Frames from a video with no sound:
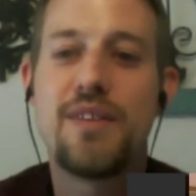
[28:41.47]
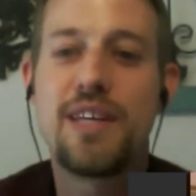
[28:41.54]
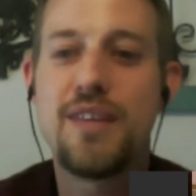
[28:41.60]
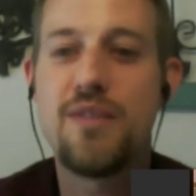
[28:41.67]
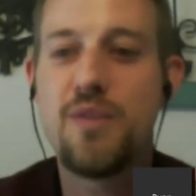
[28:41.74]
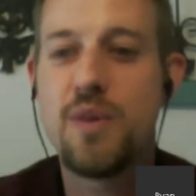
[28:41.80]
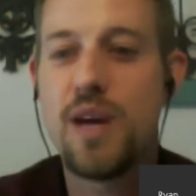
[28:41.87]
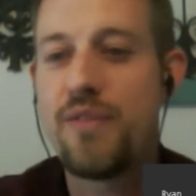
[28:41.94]

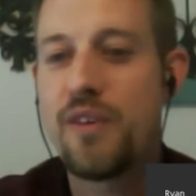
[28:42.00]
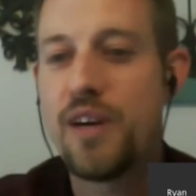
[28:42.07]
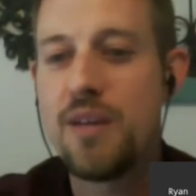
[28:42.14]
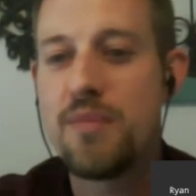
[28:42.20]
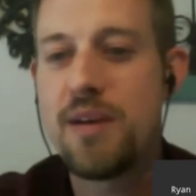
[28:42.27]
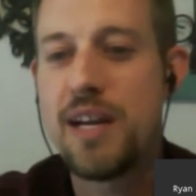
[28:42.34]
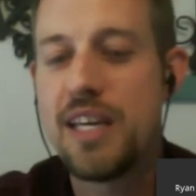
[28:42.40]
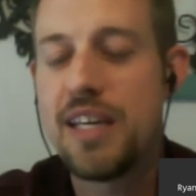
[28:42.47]
giveaway for
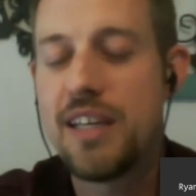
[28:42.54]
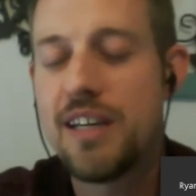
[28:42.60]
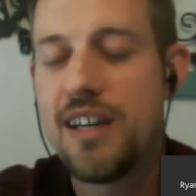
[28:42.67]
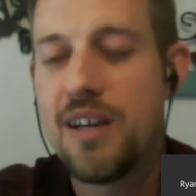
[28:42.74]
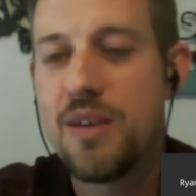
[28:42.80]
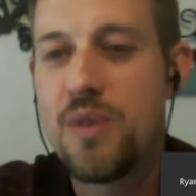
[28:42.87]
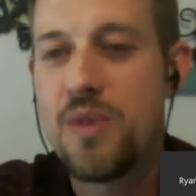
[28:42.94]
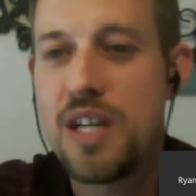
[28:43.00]
anybody
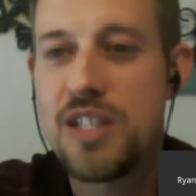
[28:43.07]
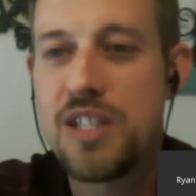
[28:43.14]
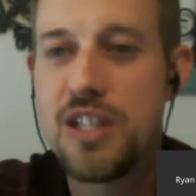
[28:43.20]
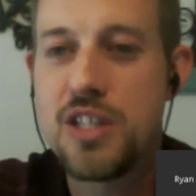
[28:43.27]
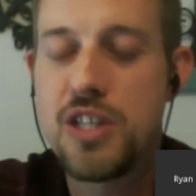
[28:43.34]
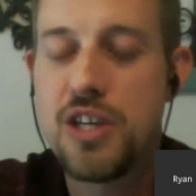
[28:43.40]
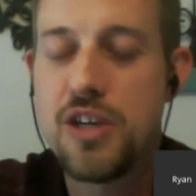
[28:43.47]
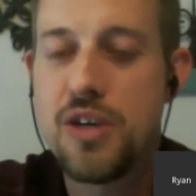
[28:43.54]
watching the
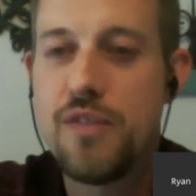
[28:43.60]
show.